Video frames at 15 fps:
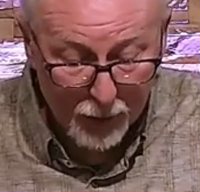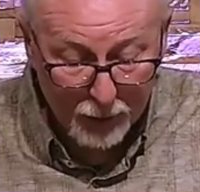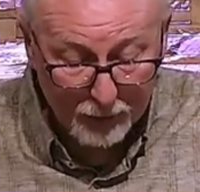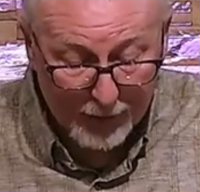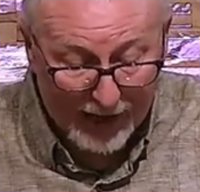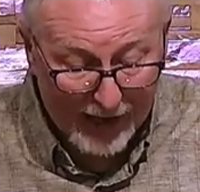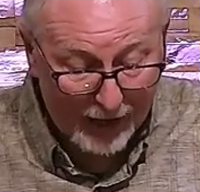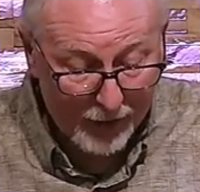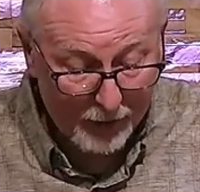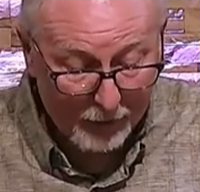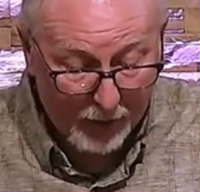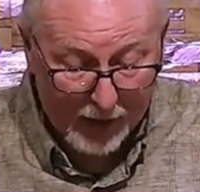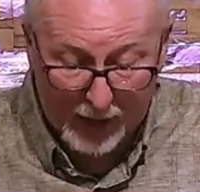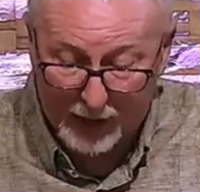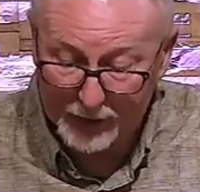by
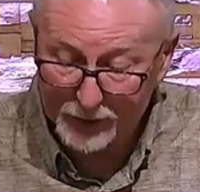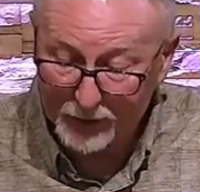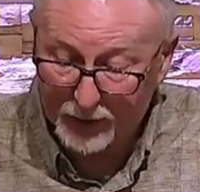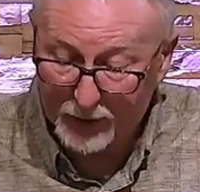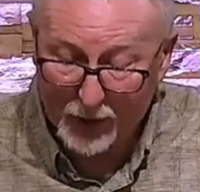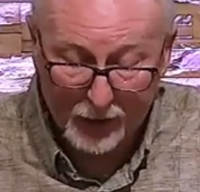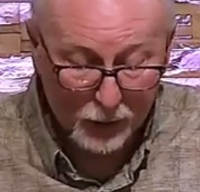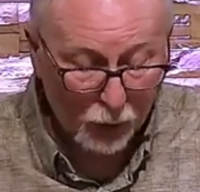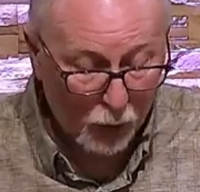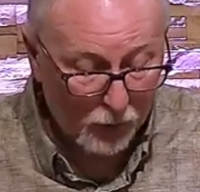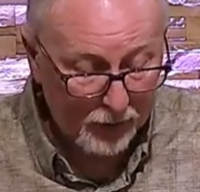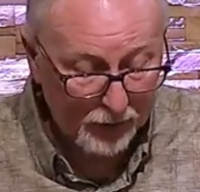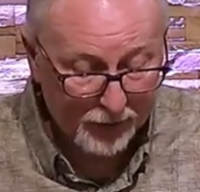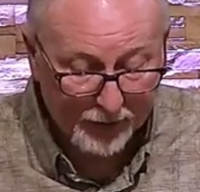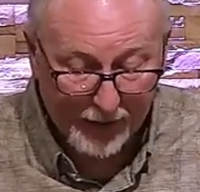Hamas on
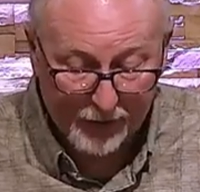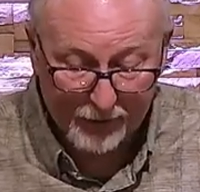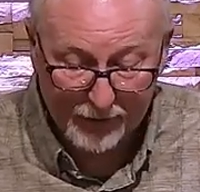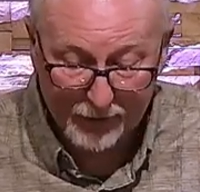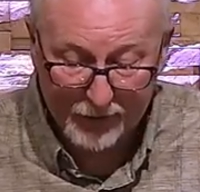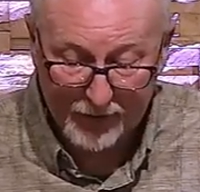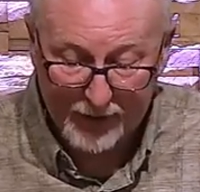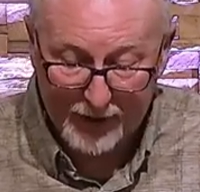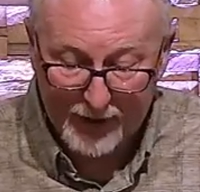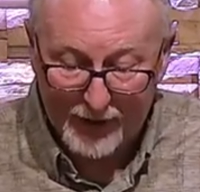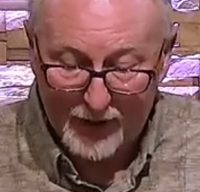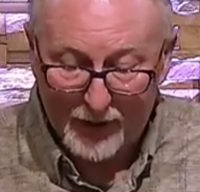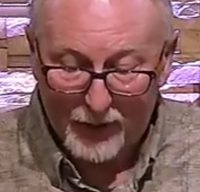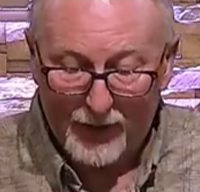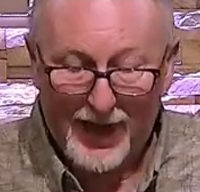October 7th,
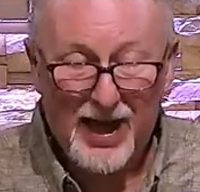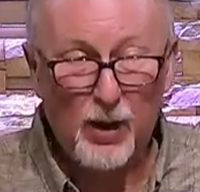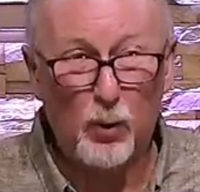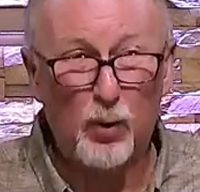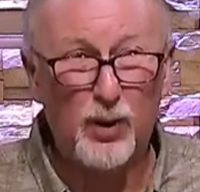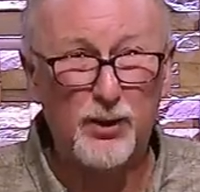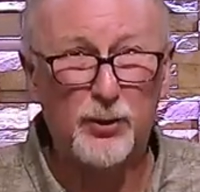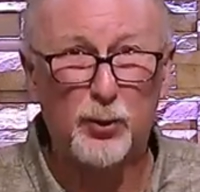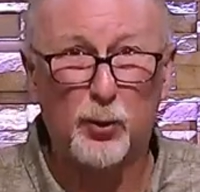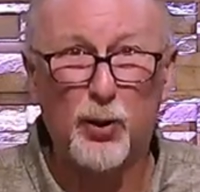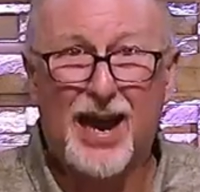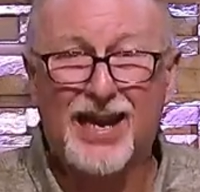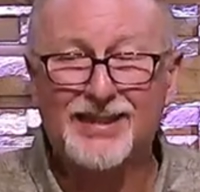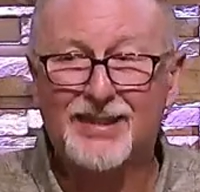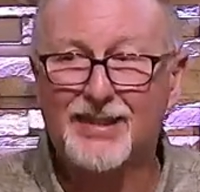that was
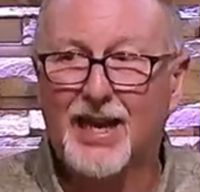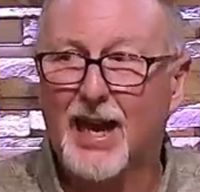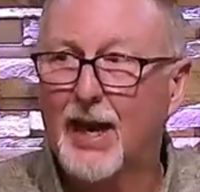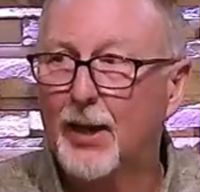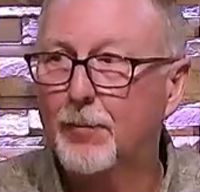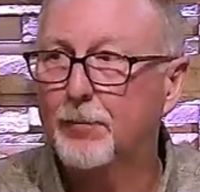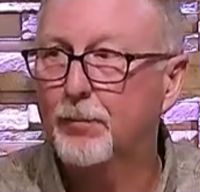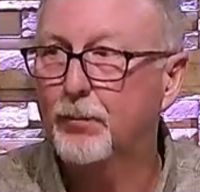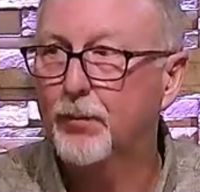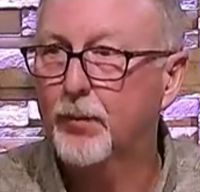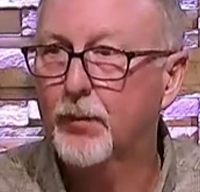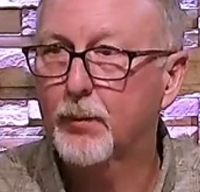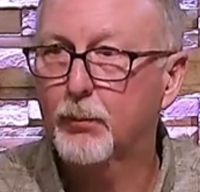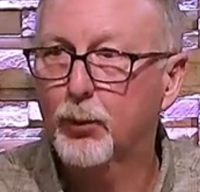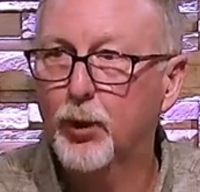Ratzah,
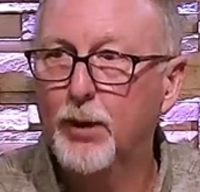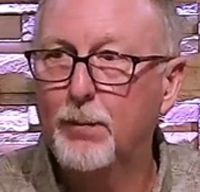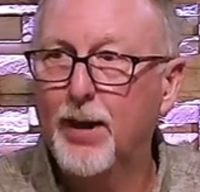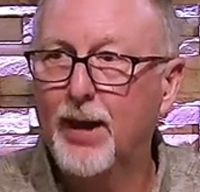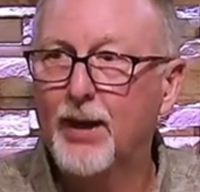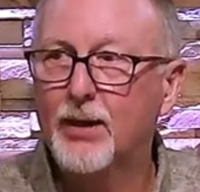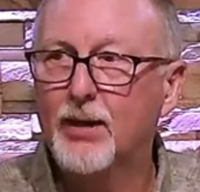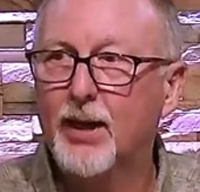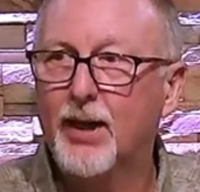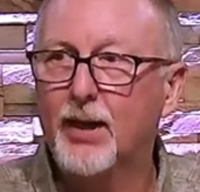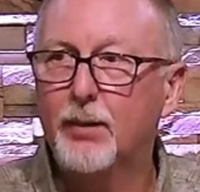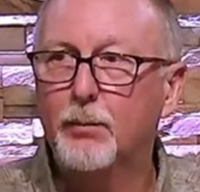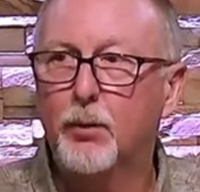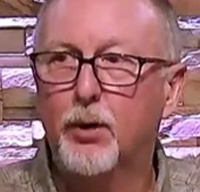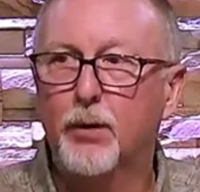premeditated
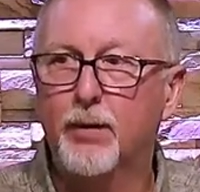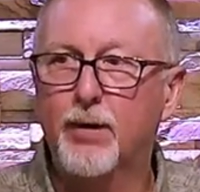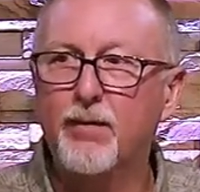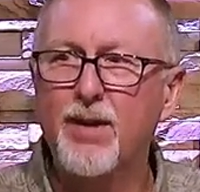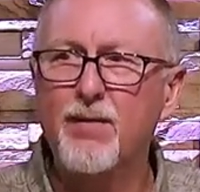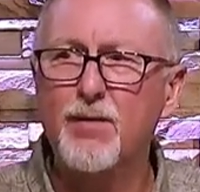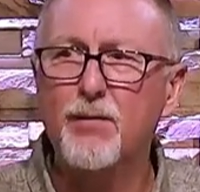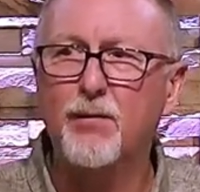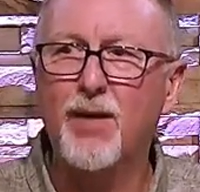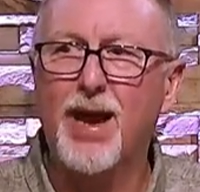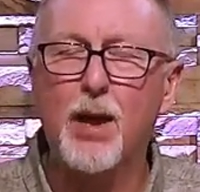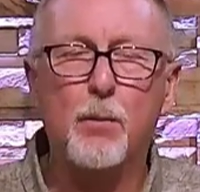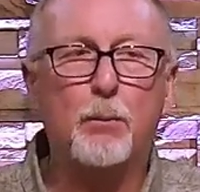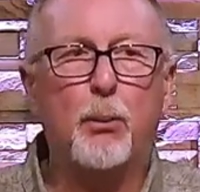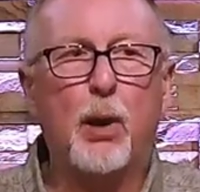murder. They've even
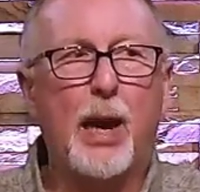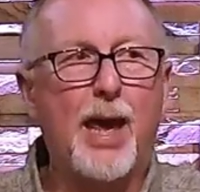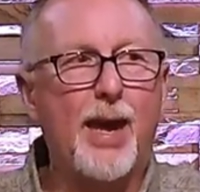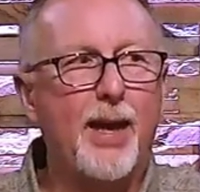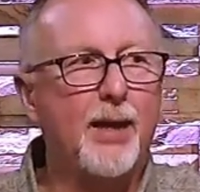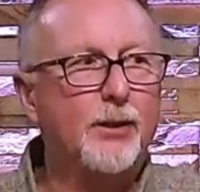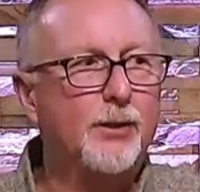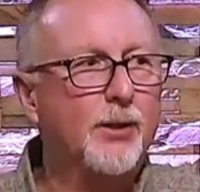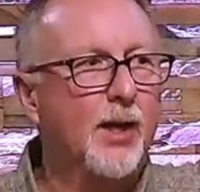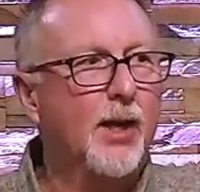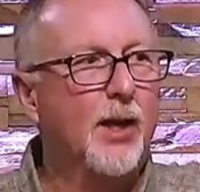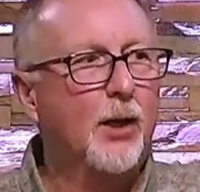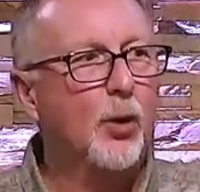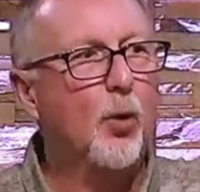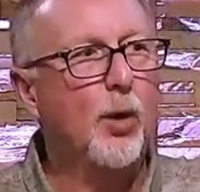found plans
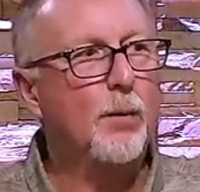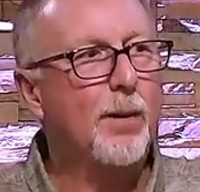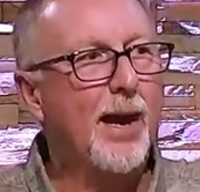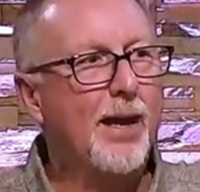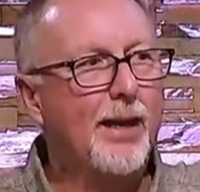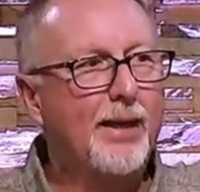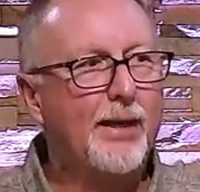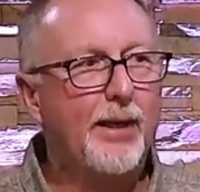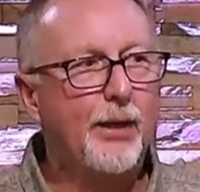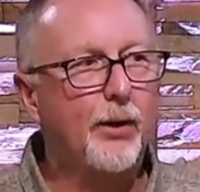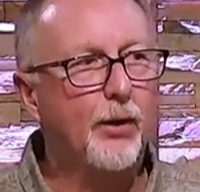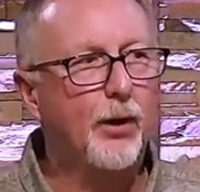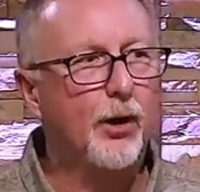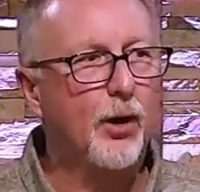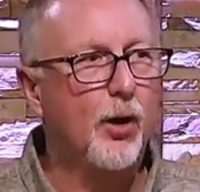going back a
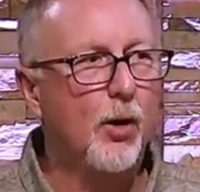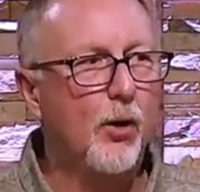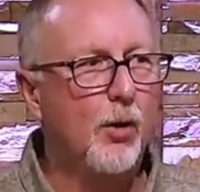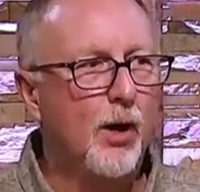year ago